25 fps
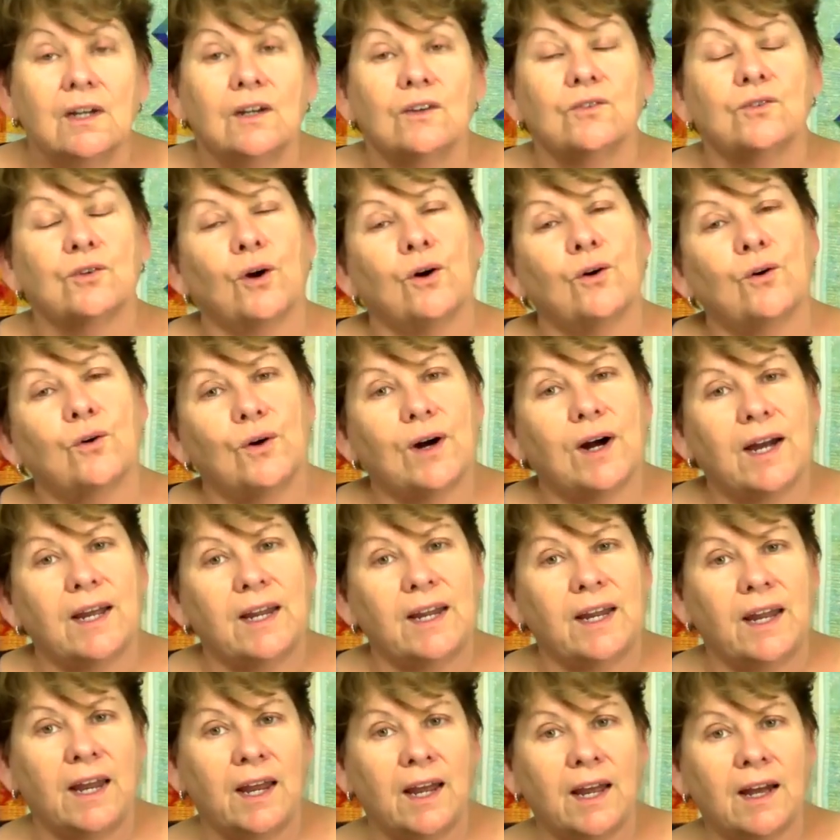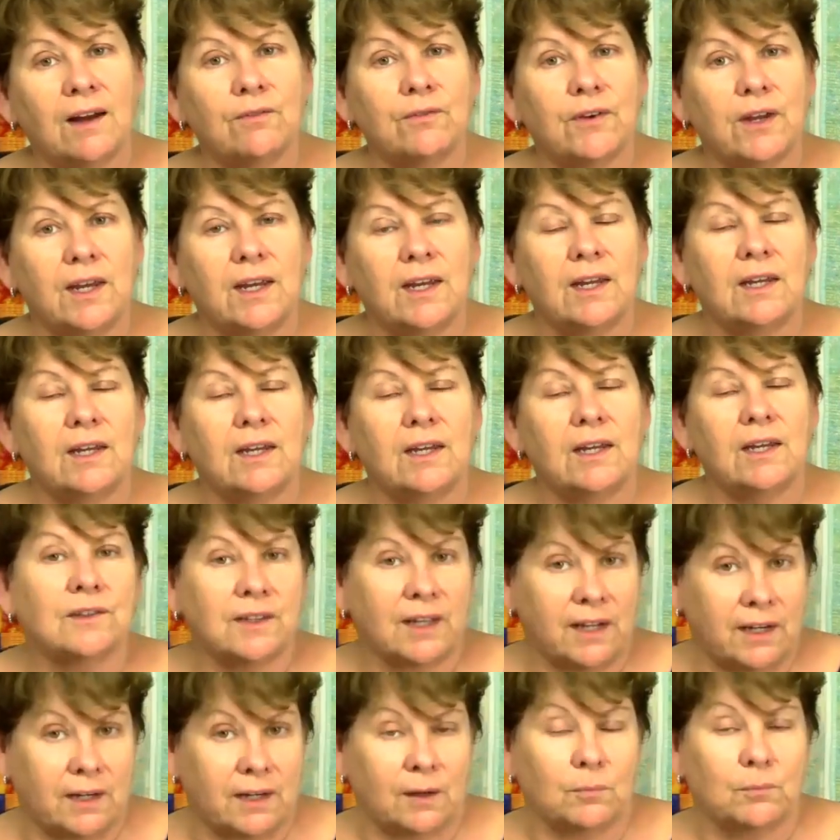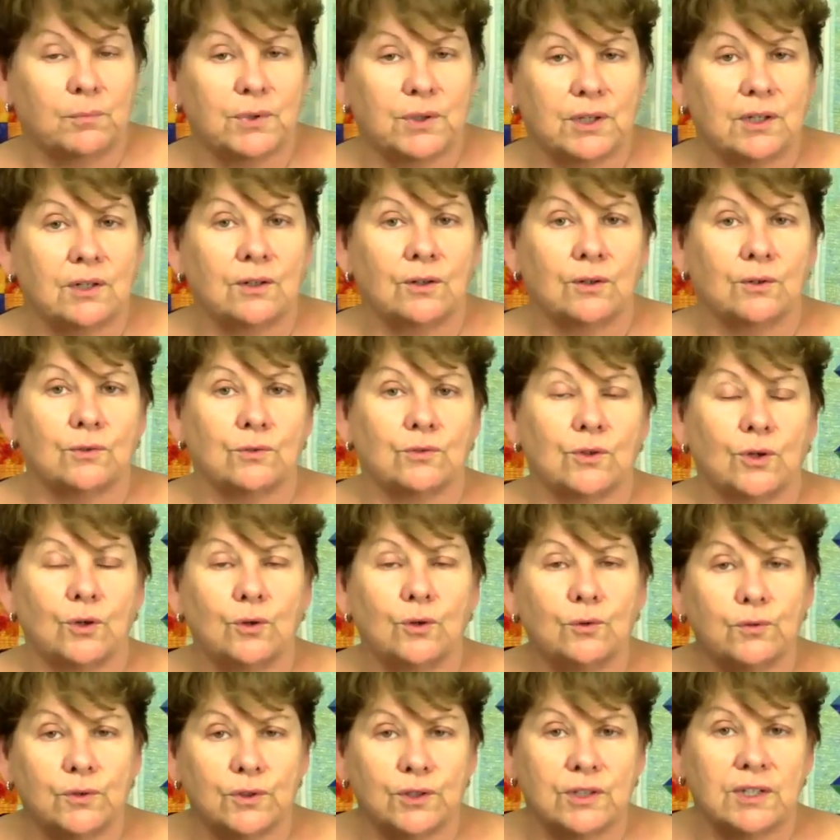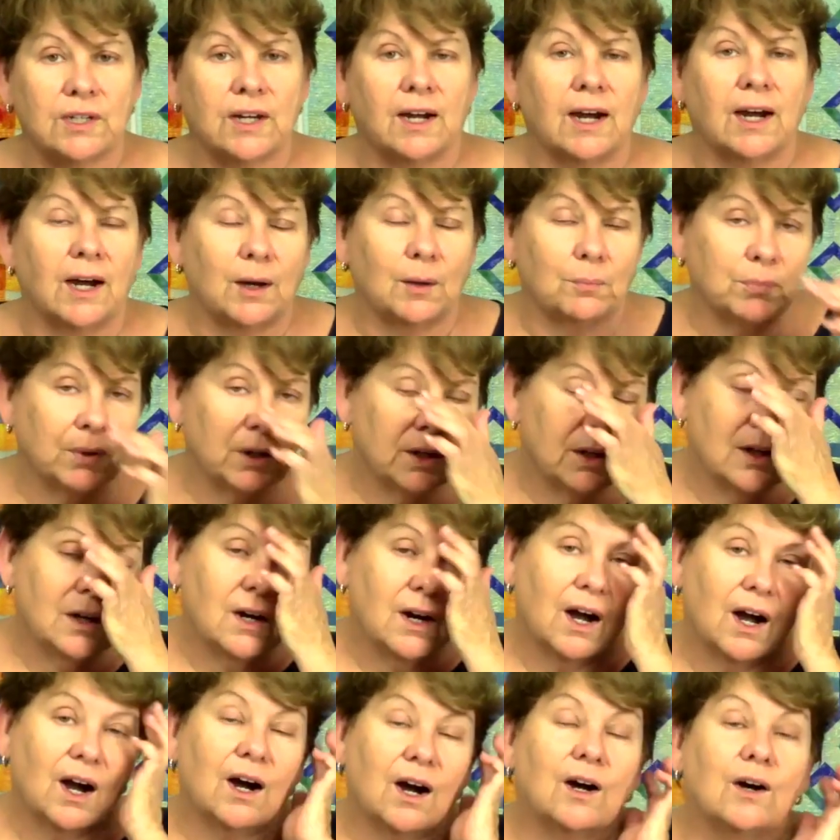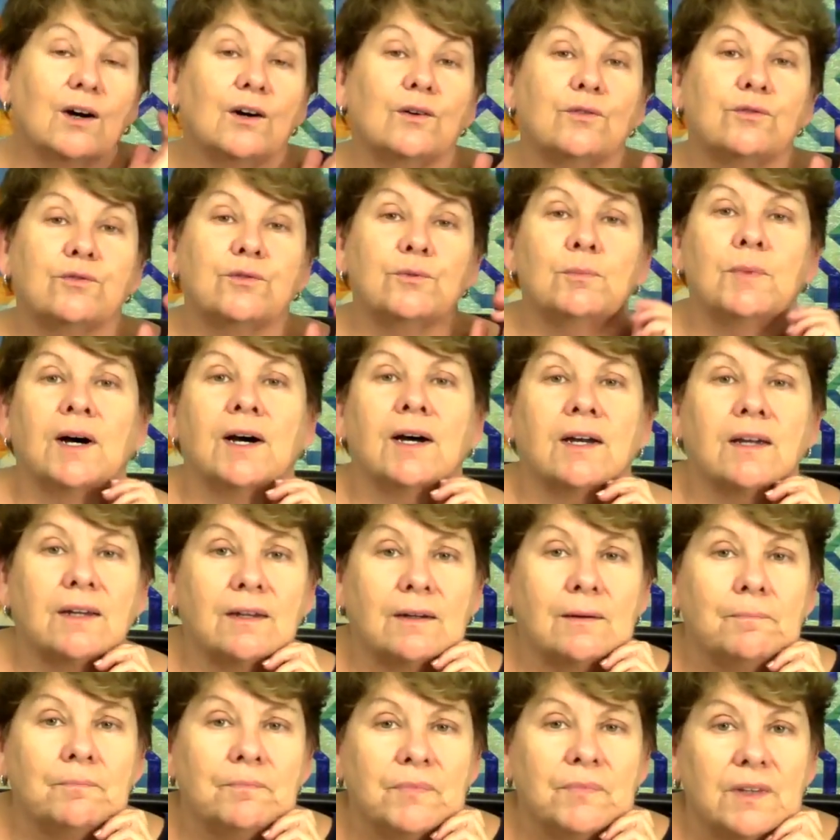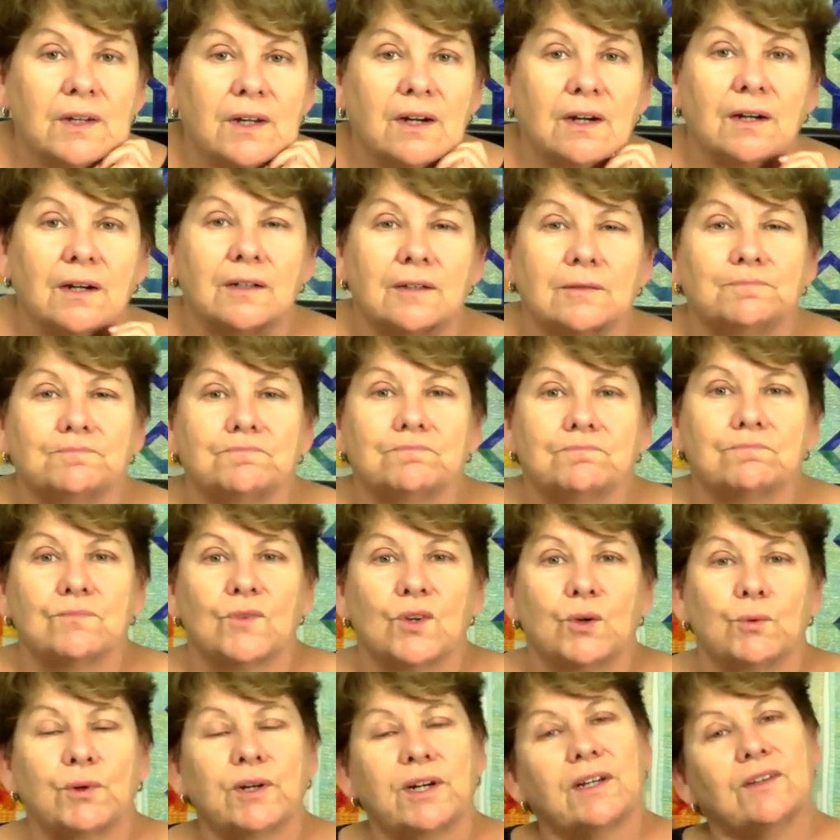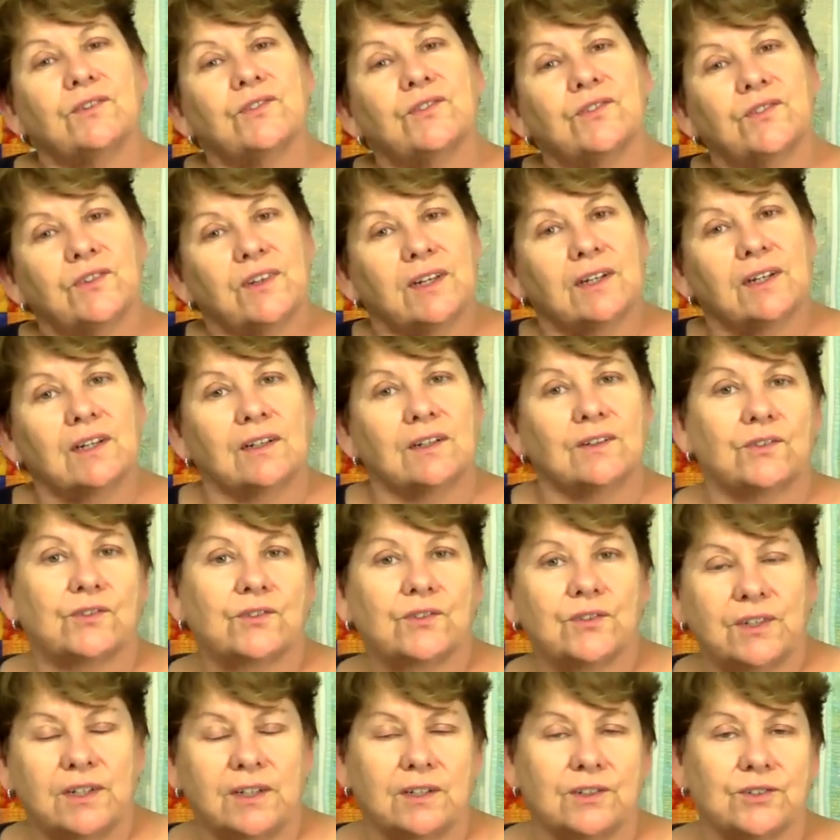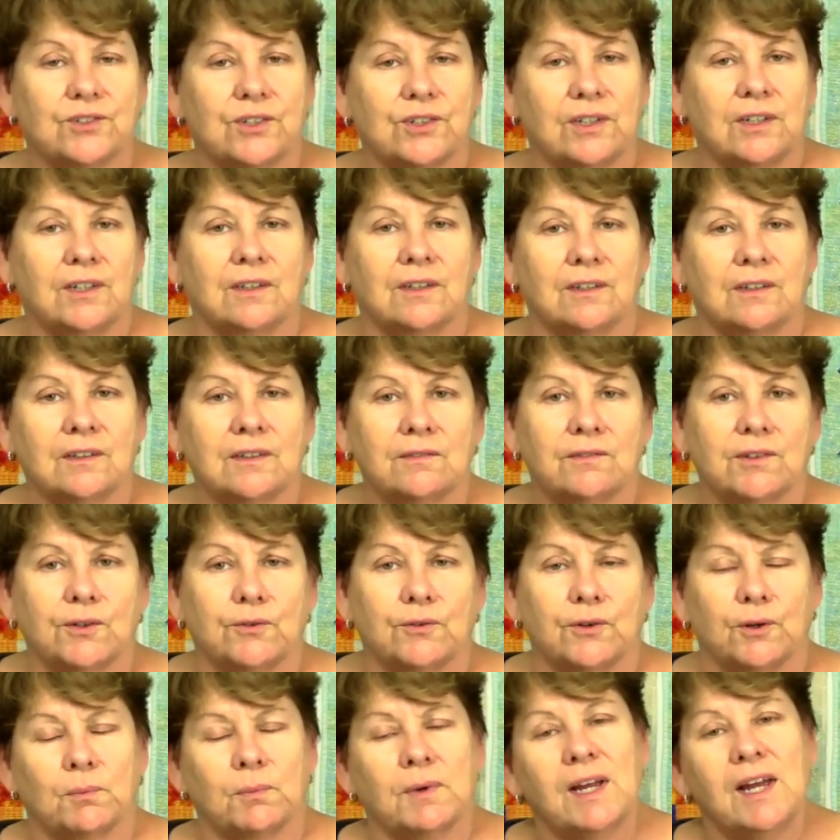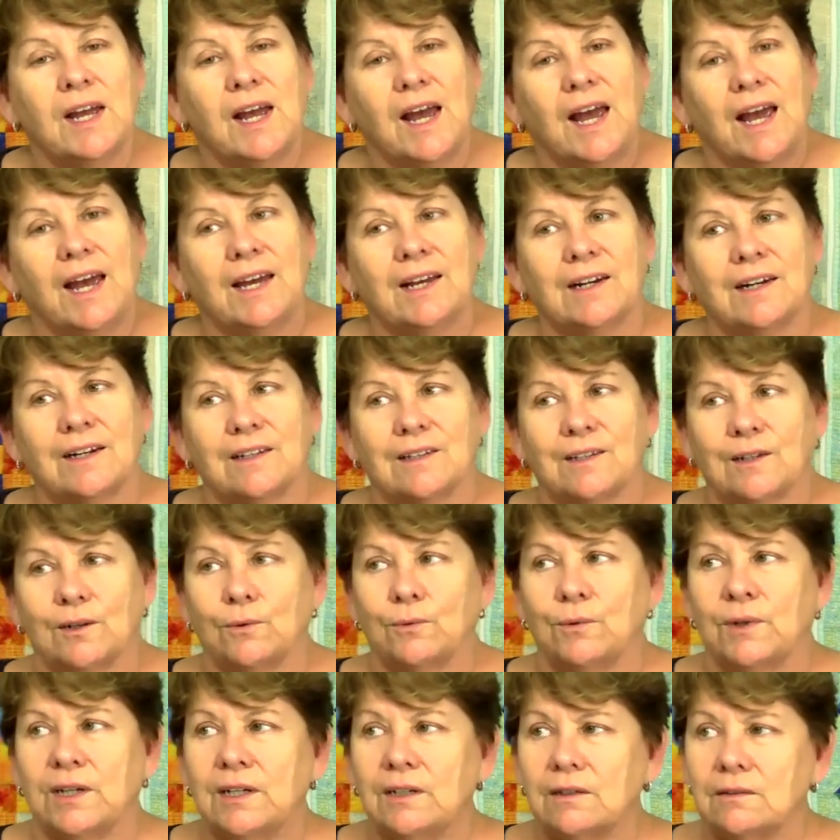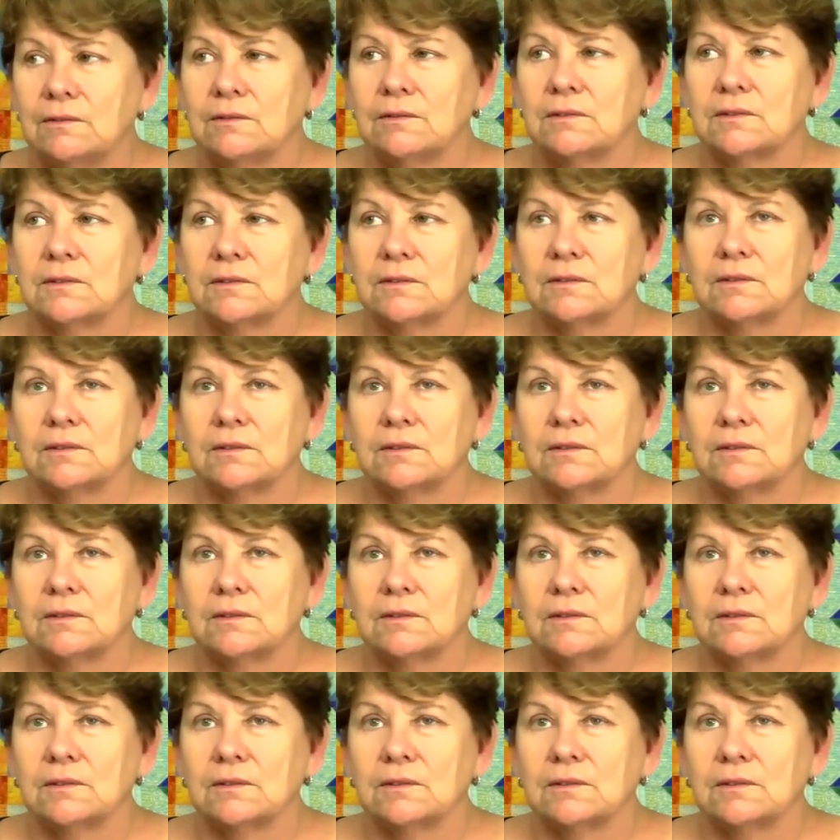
So I have a lamp that goes over top of my, um, where I sit and stitch in the living room. And I thought, well,